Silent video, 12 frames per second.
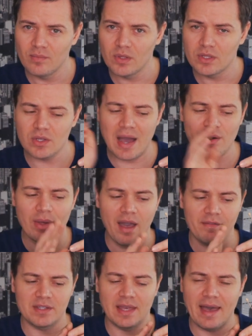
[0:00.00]
So I don't
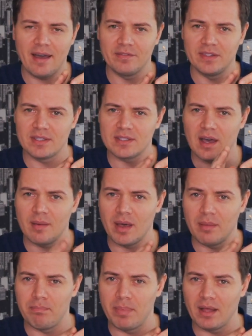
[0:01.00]
have to have this on
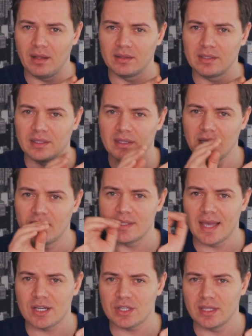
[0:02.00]
my belt. It's
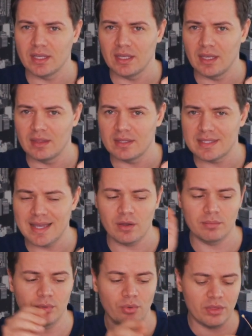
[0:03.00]
actually in the
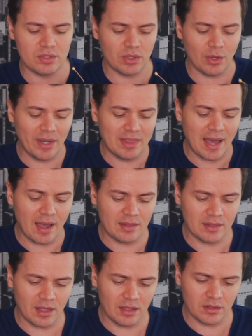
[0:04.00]
sound booth. So the way
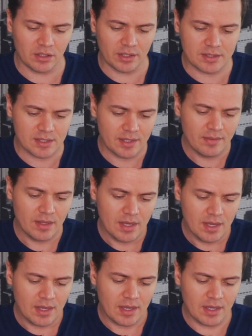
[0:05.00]
that looks
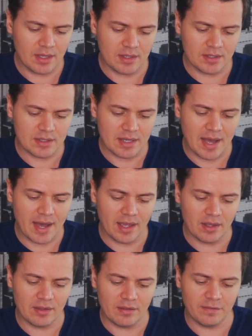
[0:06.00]
is
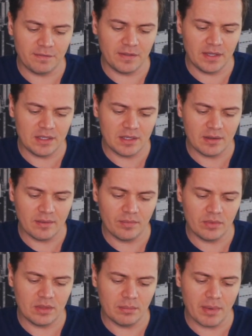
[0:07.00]
I feed
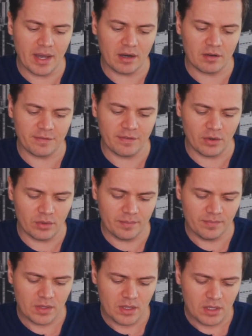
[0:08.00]
the microphone
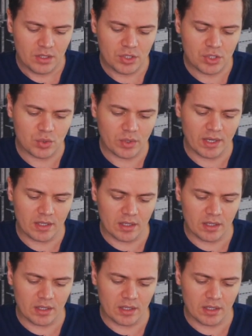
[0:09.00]
straight